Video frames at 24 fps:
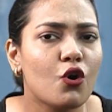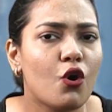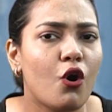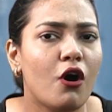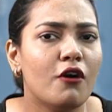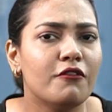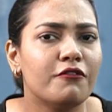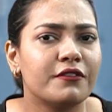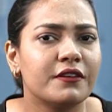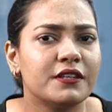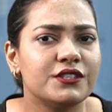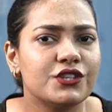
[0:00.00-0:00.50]

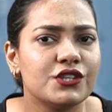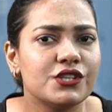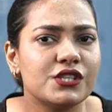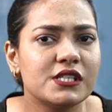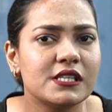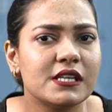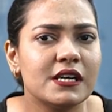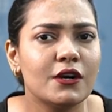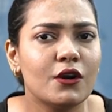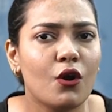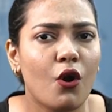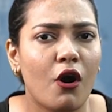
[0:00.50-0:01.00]
of
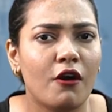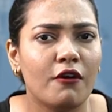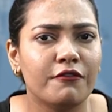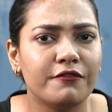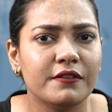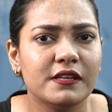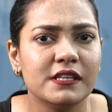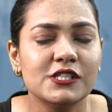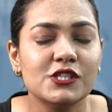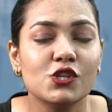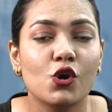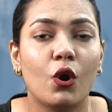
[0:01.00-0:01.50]
registered
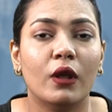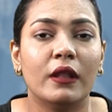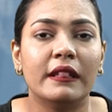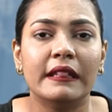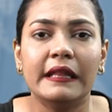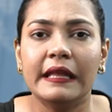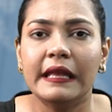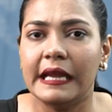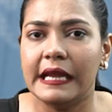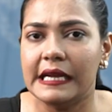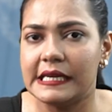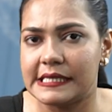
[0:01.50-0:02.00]
office
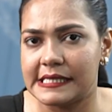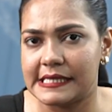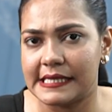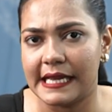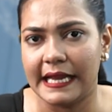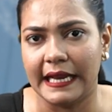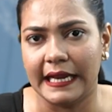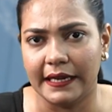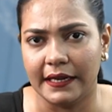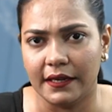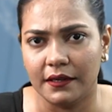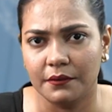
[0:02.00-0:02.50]
on its
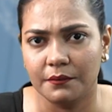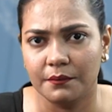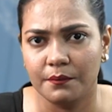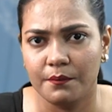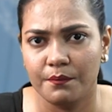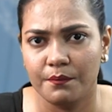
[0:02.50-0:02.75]
end.